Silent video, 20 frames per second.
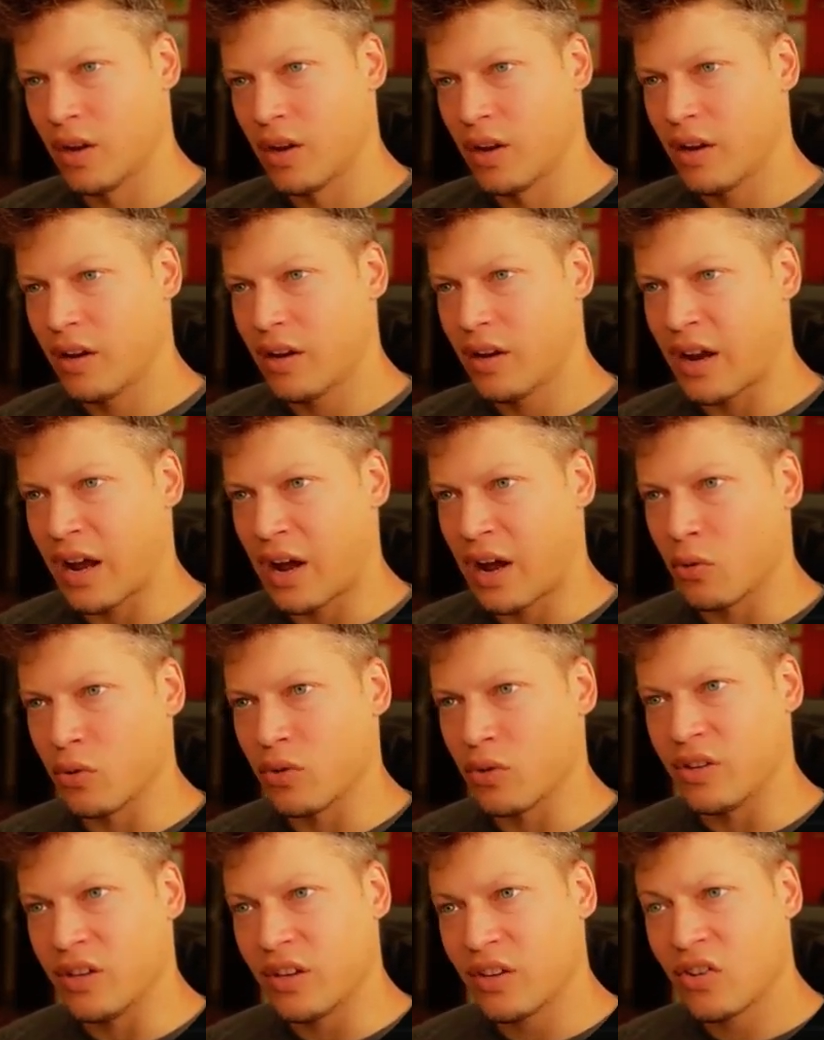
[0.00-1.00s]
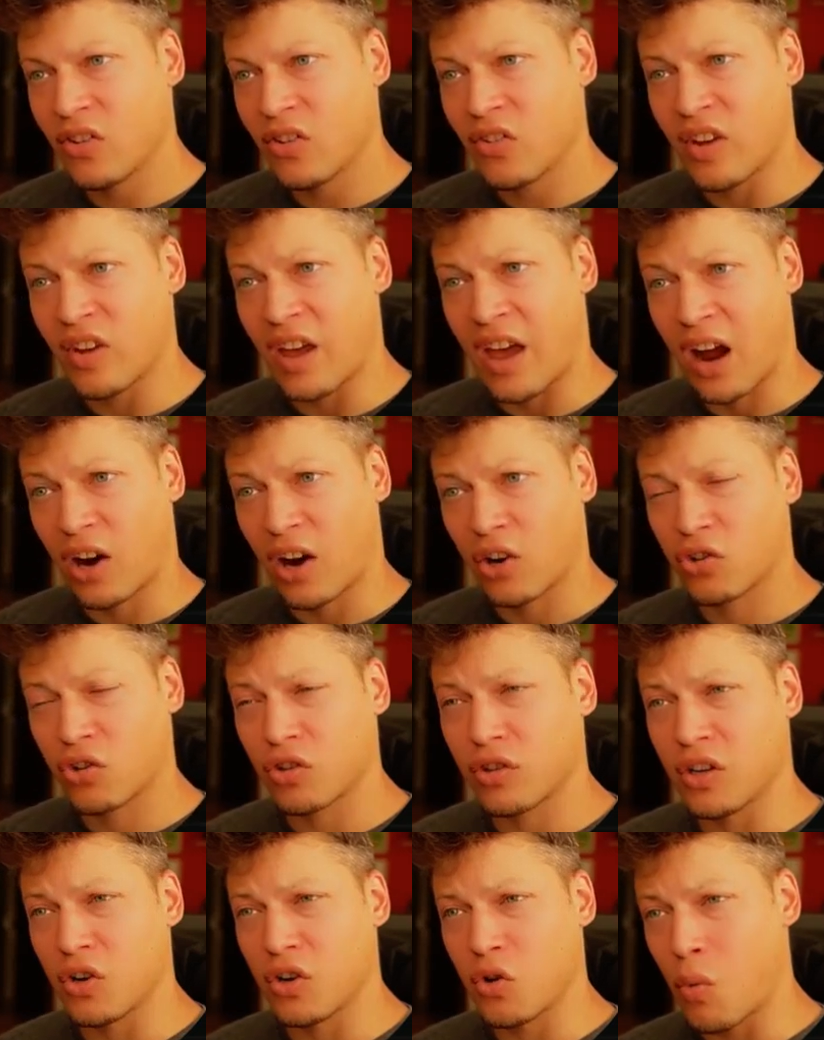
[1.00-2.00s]
Now, this is
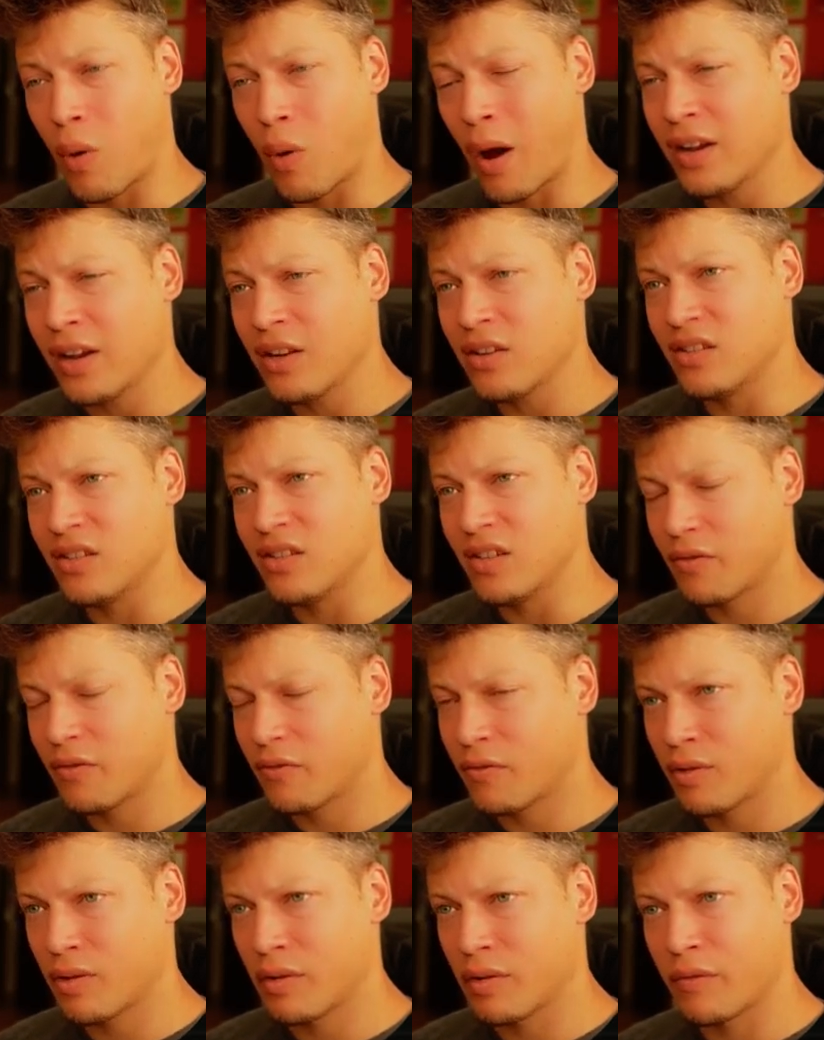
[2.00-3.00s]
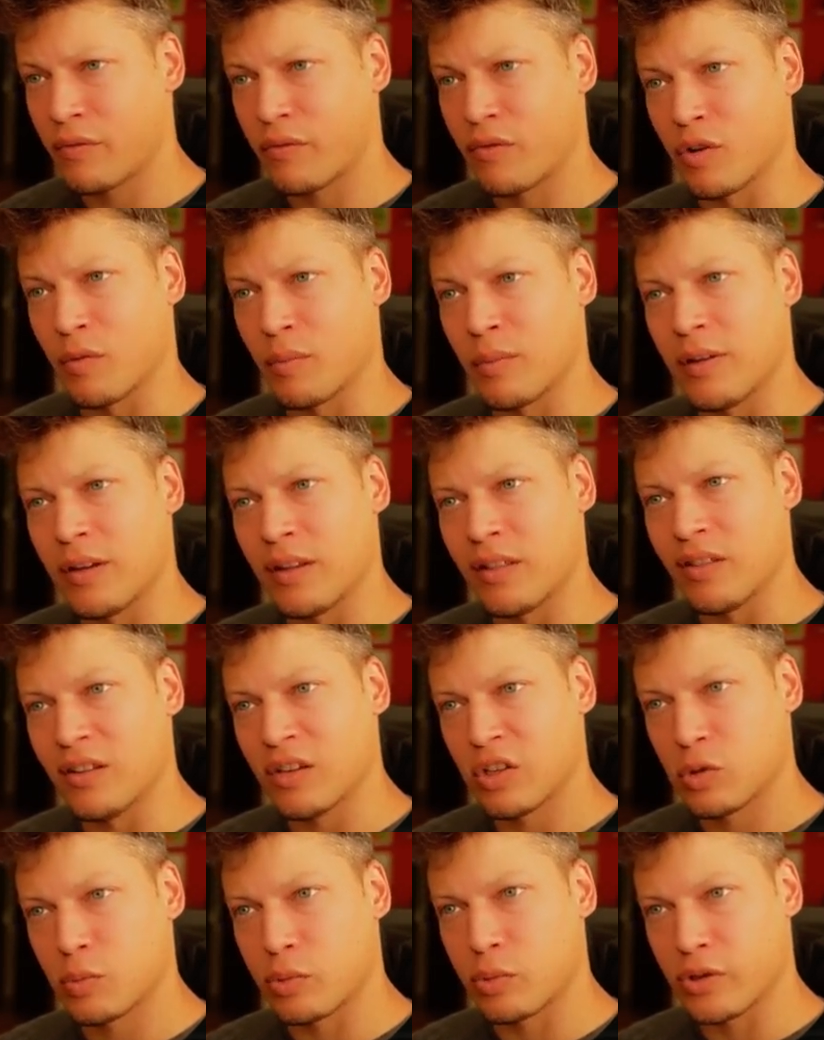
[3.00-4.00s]
actually quite different from
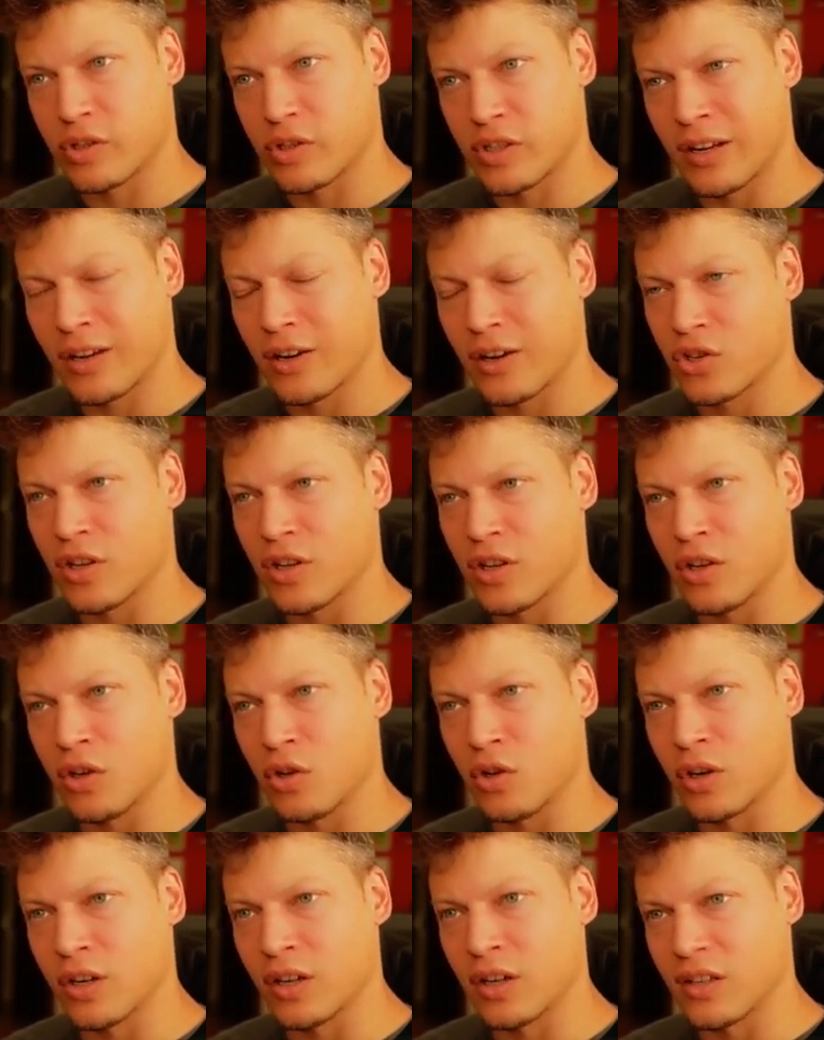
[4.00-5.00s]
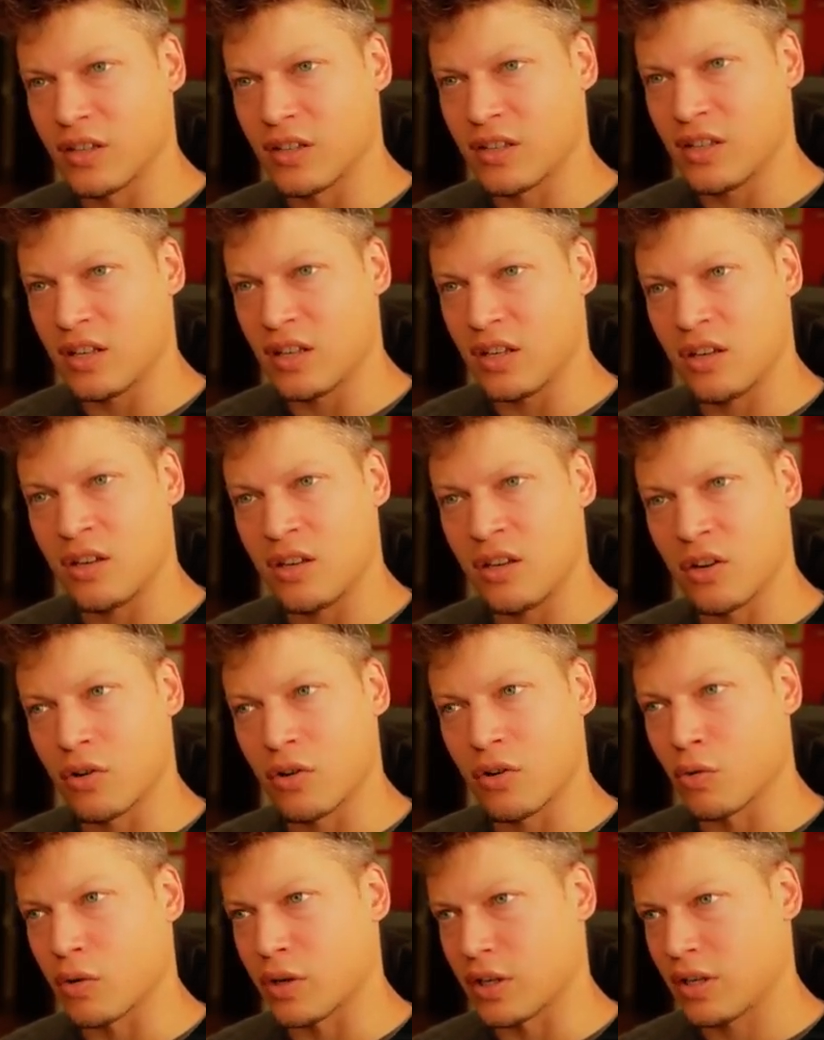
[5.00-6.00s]
this percentage that you're going to see
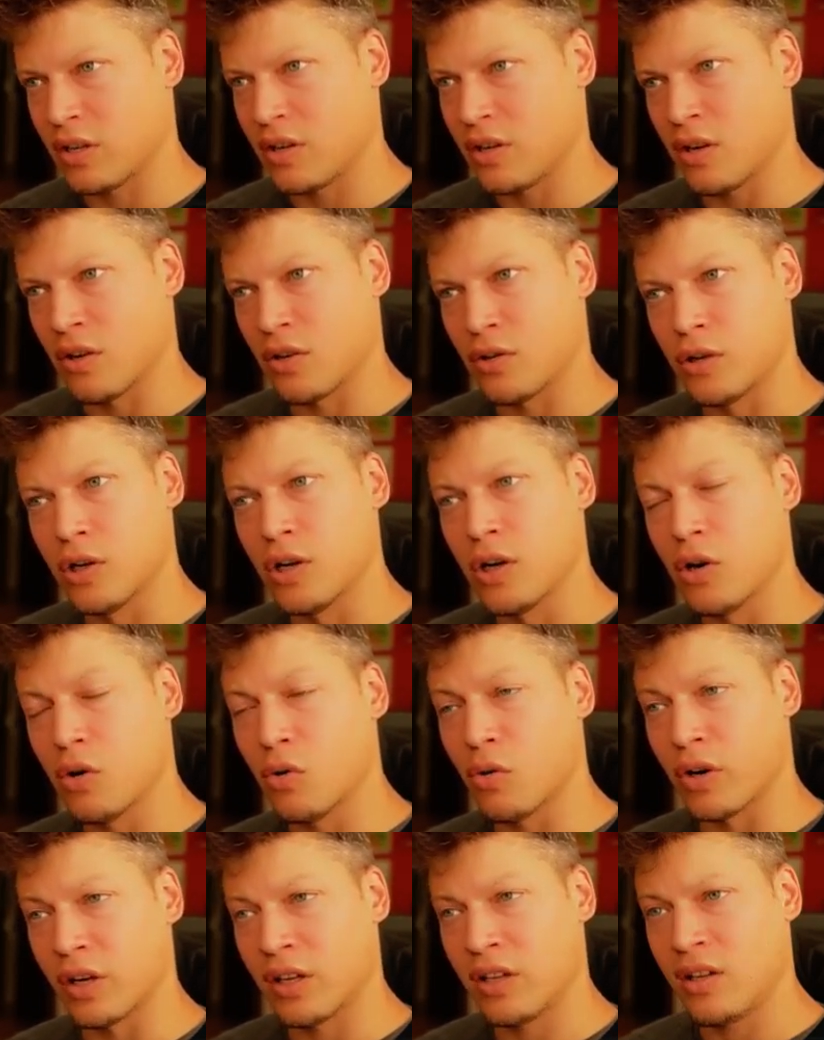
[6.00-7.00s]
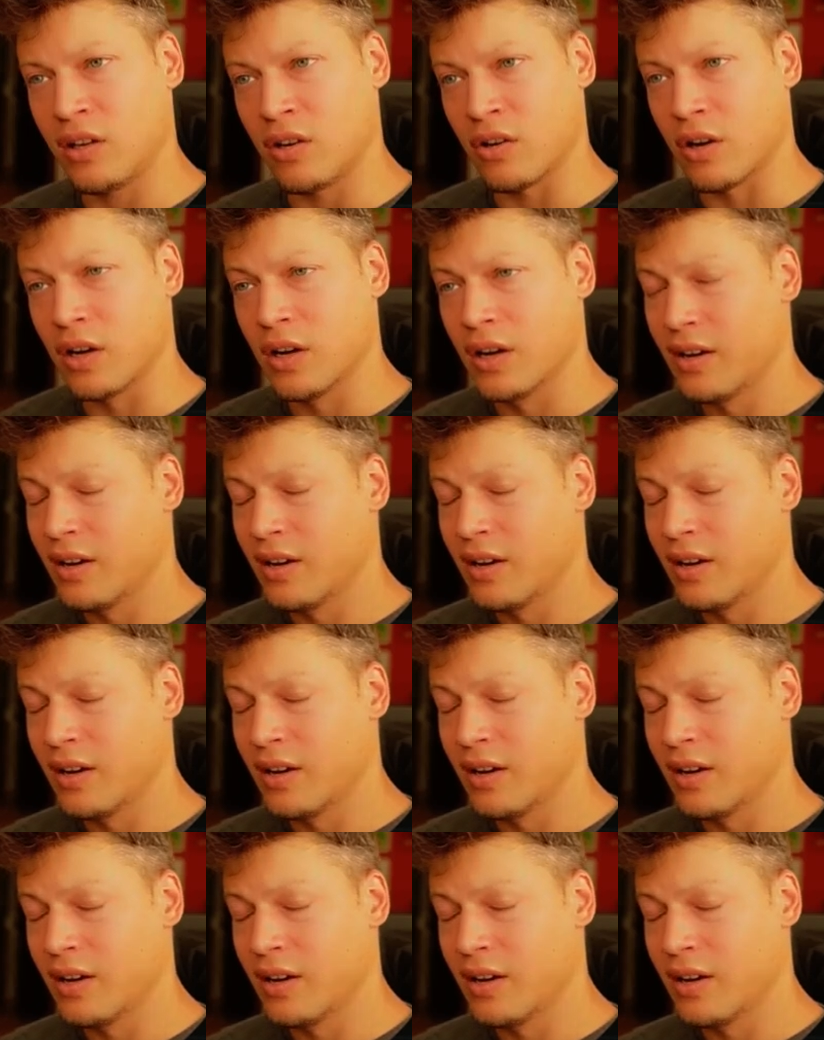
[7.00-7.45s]
here or here or here.